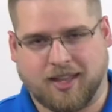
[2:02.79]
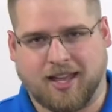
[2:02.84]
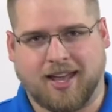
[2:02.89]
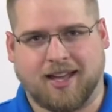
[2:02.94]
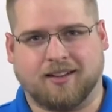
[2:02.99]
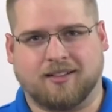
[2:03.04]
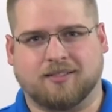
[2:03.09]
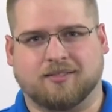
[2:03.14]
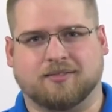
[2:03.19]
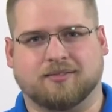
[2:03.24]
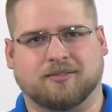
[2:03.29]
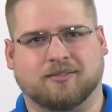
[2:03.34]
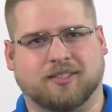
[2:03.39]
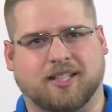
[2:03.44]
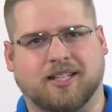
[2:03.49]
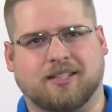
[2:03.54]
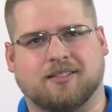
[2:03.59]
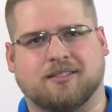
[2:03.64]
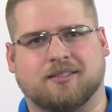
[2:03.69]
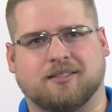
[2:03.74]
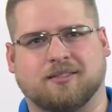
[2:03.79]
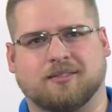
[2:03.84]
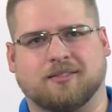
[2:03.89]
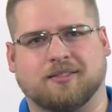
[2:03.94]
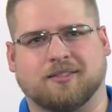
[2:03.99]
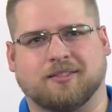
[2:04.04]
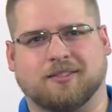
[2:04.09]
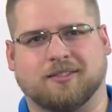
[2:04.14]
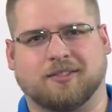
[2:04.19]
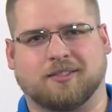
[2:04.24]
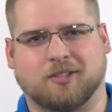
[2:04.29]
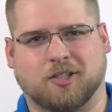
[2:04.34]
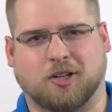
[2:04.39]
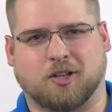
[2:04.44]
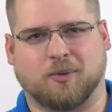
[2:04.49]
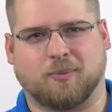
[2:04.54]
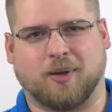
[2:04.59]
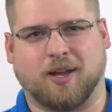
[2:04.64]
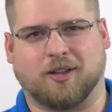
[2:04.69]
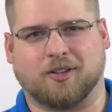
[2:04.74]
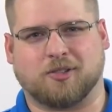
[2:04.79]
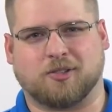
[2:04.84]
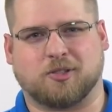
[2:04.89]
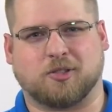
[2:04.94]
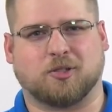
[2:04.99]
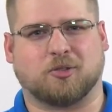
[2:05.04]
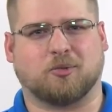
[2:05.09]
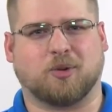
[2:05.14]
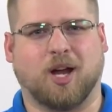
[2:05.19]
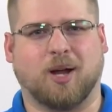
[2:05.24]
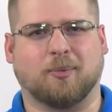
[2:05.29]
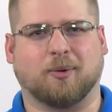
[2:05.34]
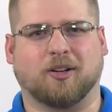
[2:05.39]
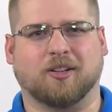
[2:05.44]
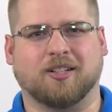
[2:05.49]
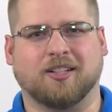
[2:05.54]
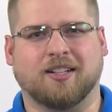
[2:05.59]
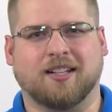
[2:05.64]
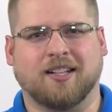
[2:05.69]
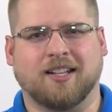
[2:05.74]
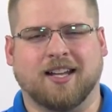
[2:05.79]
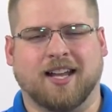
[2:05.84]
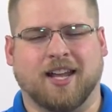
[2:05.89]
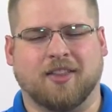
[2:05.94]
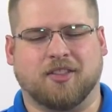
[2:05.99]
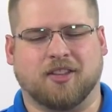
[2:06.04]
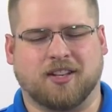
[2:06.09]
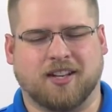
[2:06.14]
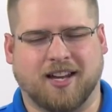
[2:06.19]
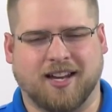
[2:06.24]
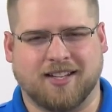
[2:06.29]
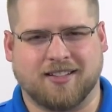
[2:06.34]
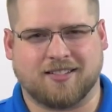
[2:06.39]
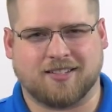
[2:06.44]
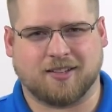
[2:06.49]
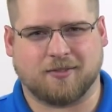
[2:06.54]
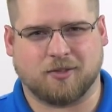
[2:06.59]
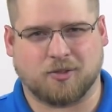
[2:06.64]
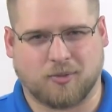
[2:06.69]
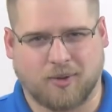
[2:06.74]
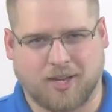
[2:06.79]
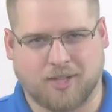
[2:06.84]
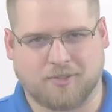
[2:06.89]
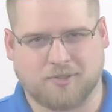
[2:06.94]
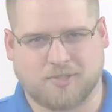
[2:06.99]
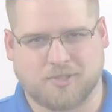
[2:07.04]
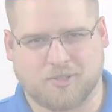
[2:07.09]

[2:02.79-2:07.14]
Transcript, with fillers: that, let's talk about Sir Robert and the Knights of the Round